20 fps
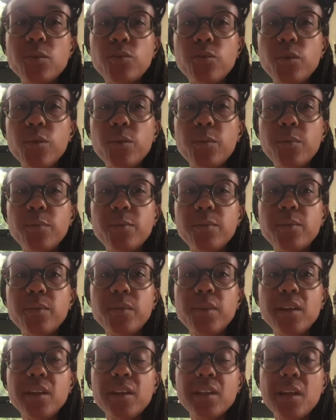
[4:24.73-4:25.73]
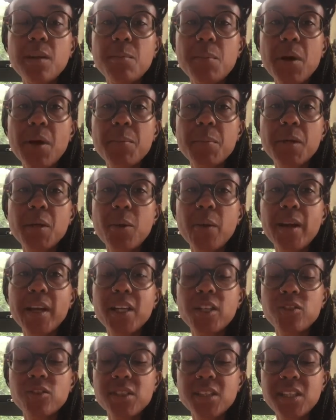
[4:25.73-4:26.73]
room? That might be quite
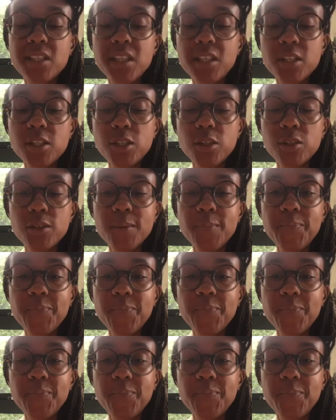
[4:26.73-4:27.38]
interesting too.